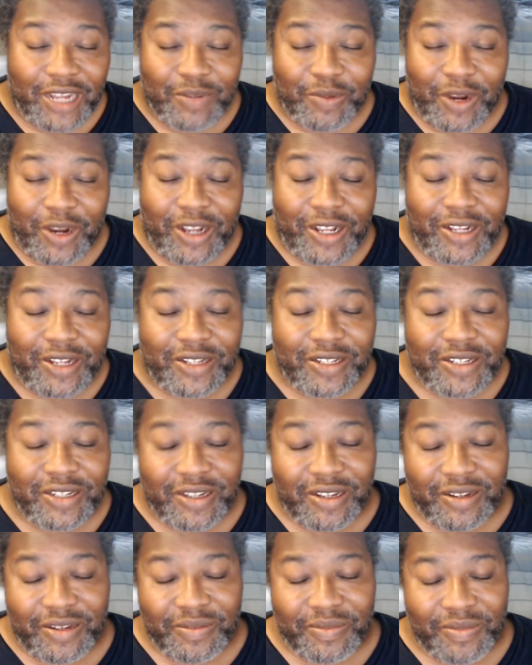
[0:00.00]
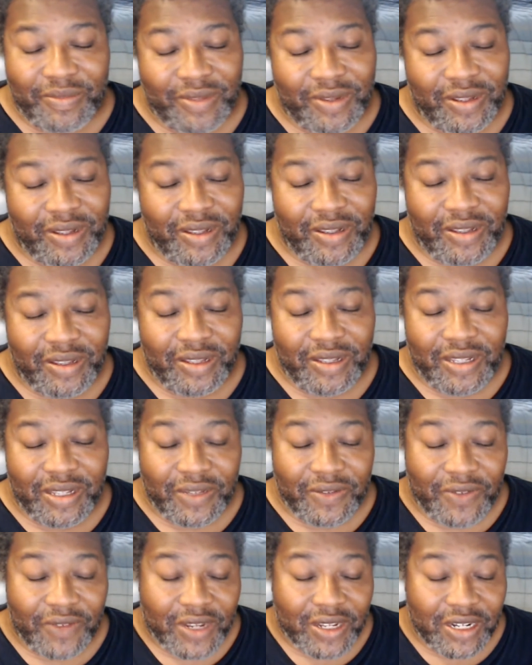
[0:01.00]
brackets.
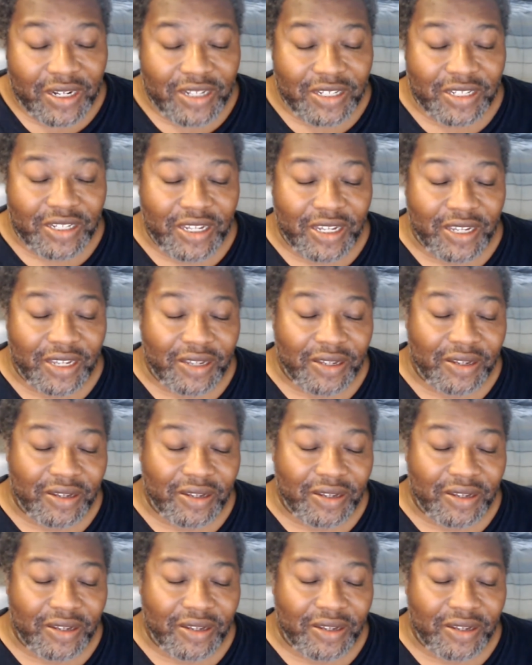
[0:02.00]
It's fucking insane.